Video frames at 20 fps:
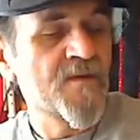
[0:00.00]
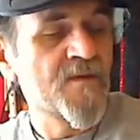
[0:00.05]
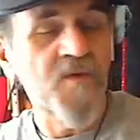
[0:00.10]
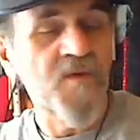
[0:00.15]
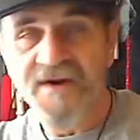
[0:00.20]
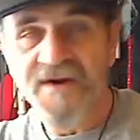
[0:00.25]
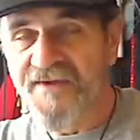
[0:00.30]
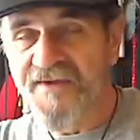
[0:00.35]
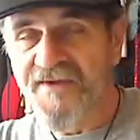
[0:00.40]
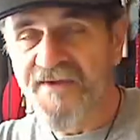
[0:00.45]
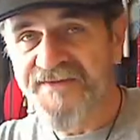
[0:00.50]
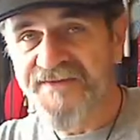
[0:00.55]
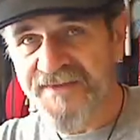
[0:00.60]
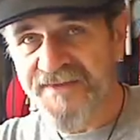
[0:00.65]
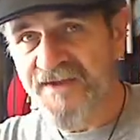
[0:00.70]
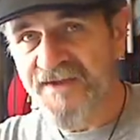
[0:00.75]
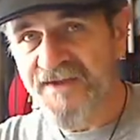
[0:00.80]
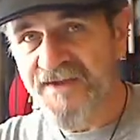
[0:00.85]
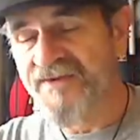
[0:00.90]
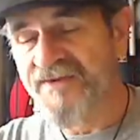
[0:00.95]
One of those
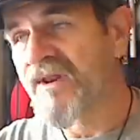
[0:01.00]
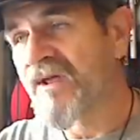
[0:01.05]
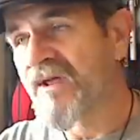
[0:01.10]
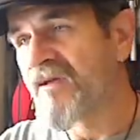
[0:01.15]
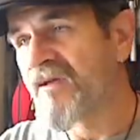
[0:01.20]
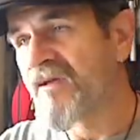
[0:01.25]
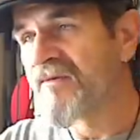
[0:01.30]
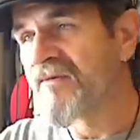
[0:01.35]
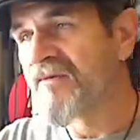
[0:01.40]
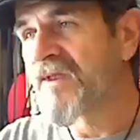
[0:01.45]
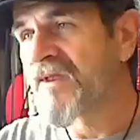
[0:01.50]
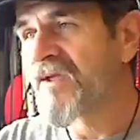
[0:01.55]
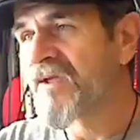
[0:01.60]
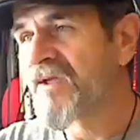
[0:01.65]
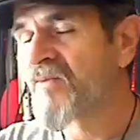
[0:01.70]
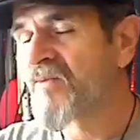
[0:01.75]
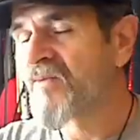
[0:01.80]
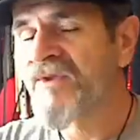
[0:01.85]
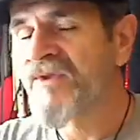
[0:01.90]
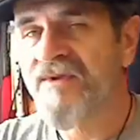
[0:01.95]
things that
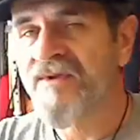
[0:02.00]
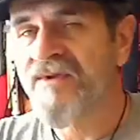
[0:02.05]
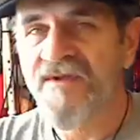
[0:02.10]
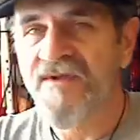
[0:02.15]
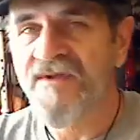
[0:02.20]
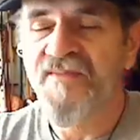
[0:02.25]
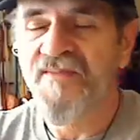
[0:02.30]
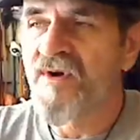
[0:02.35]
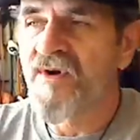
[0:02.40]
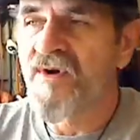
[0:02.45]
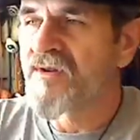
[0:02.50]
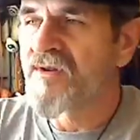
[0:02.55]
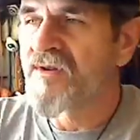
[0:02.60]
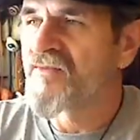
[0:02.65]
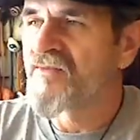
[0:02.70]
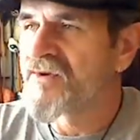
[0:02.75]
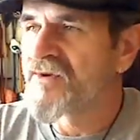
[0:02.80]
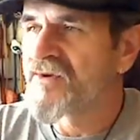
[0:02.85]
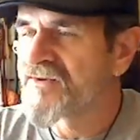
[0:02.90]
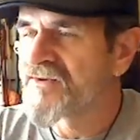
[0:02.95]
I recently
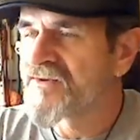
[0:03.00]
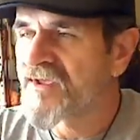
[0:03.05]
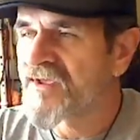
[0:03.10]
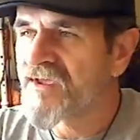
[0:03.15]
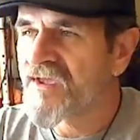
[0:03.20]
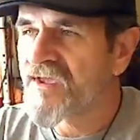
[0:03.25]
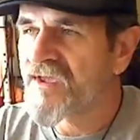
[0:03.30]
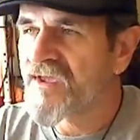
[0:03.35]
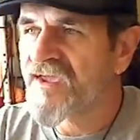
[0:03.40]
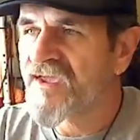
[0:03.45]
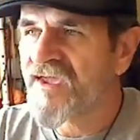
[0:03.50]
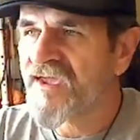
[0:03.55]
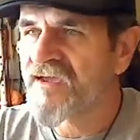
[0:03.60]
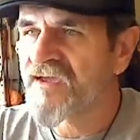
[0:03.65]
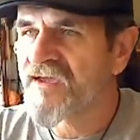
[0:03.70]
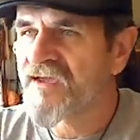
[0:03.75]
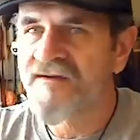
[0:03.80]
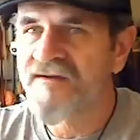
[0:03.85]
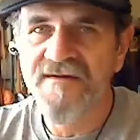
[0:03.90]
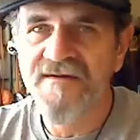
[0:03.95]
bought was a
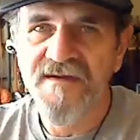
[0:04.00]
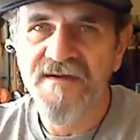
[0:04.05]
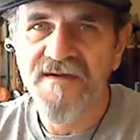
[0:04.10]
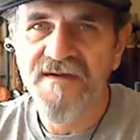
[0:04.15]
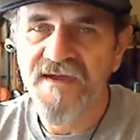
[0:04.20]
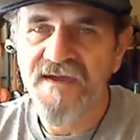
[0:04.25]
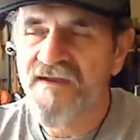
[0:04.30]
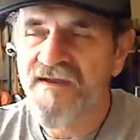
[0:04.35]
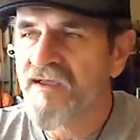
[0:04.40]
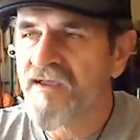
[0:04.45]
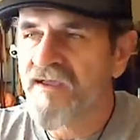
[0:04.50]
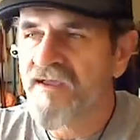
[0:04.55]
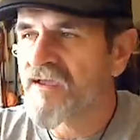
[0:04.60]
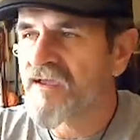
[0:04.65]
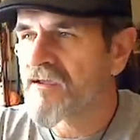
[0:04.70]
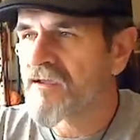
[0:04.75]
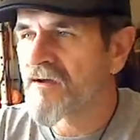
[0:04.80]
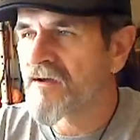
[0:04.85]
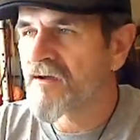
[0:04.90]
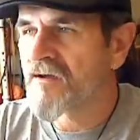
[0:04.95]
Kena and
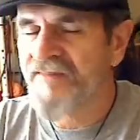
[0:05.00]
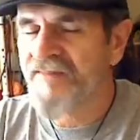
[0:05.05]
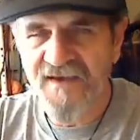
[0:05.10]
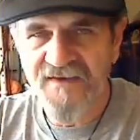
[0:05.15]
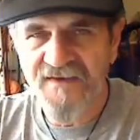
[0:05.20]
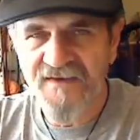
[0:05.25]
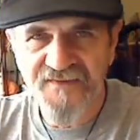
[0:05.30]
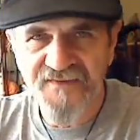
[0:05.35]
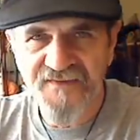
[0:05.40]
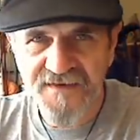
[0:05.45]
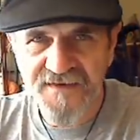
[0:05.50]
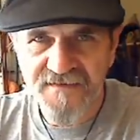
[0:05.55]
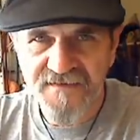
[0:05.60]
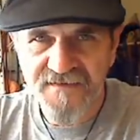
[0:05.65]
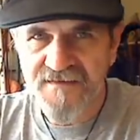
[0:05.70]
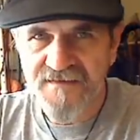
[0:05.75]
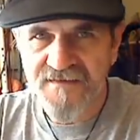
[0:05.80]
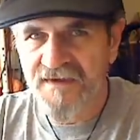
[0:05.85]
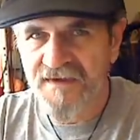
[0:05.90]
a pan flute.